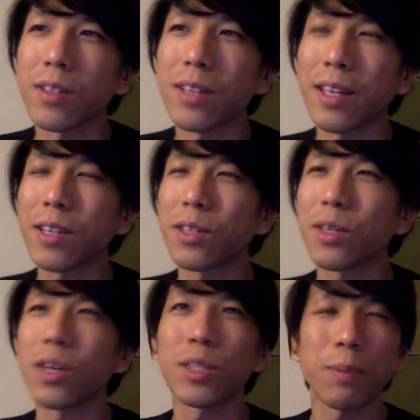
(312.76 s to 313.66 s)
like
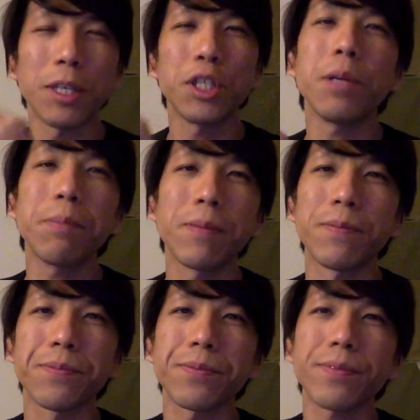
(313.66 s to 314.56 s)
a spaceship.
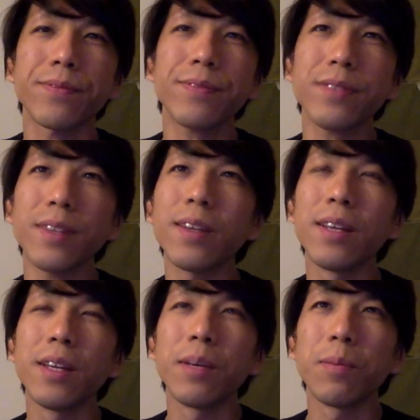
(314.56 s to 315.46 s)

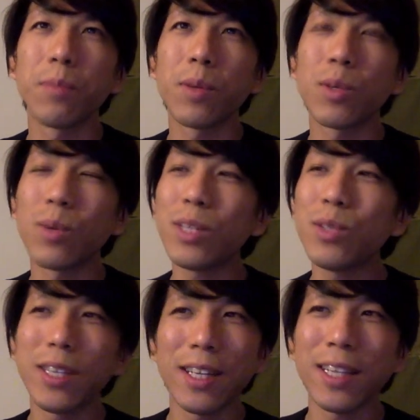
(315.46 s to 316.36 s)
But once
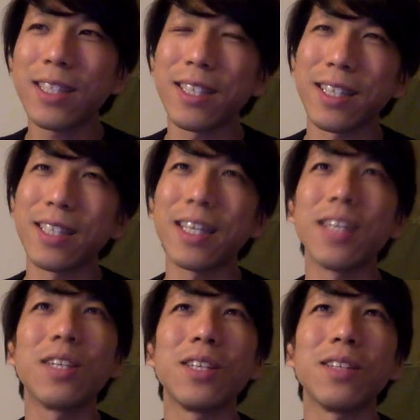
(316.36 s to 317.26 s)
you get it,
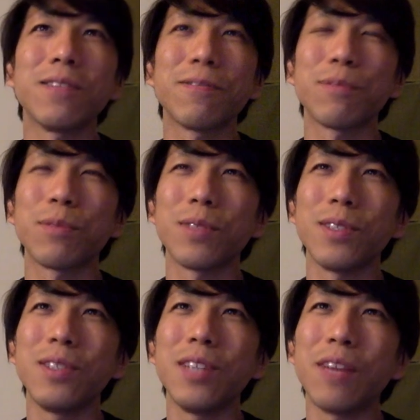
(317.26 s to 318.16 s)
then
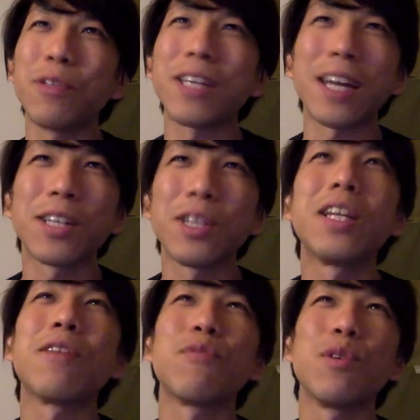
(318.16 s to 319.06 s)
you have a character
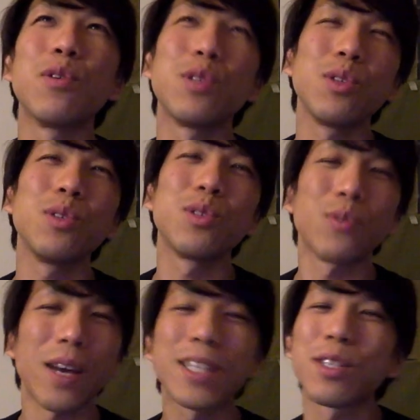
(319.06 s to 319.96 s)
that follows you the
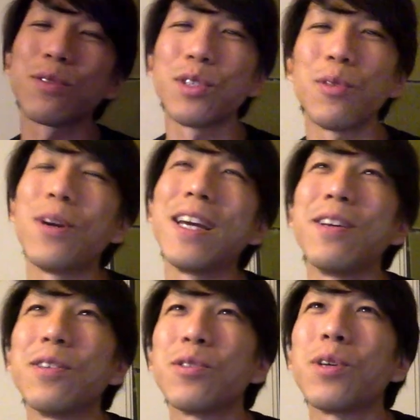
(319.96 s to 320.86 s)
rest of the way
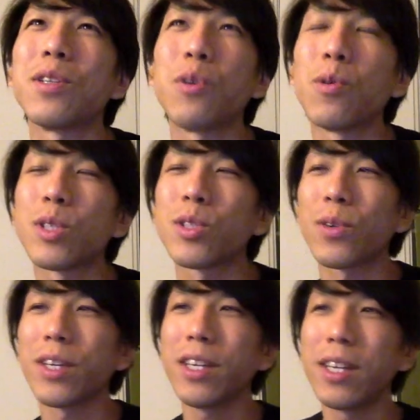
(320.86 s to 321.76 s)
throughout the whole
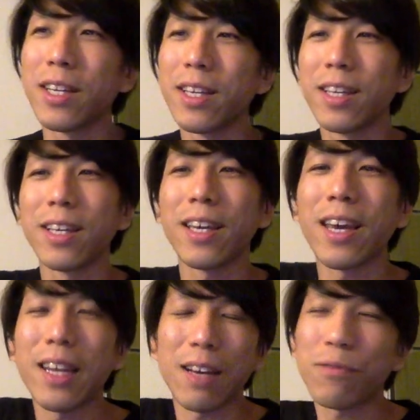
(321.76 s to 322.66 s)
story.
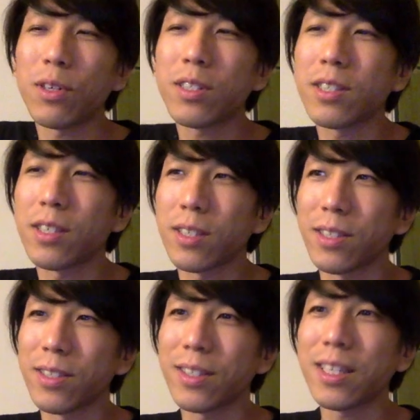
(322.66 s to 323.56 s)
And I thought
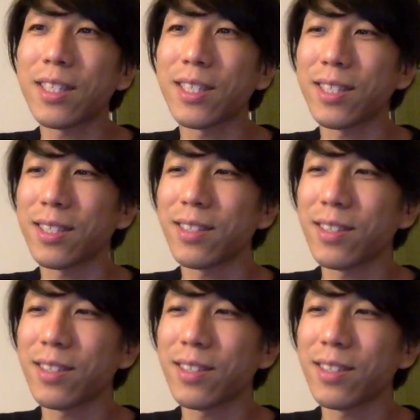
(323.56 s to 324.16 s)
that's